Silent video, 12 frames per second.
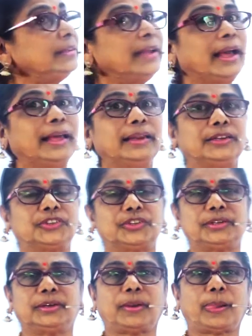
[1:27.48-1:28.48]

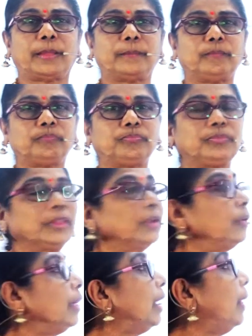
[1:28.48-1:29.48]
direction.
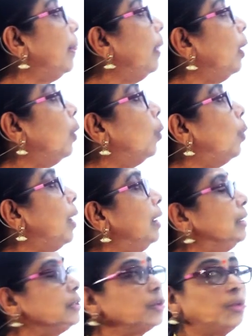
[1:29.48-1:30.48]
Okay, one
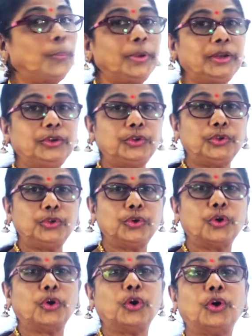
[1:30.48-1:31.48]
is open to
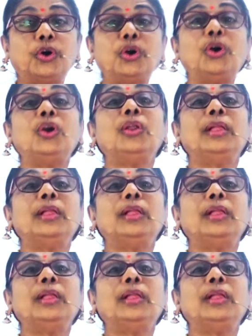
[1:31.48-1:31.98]
your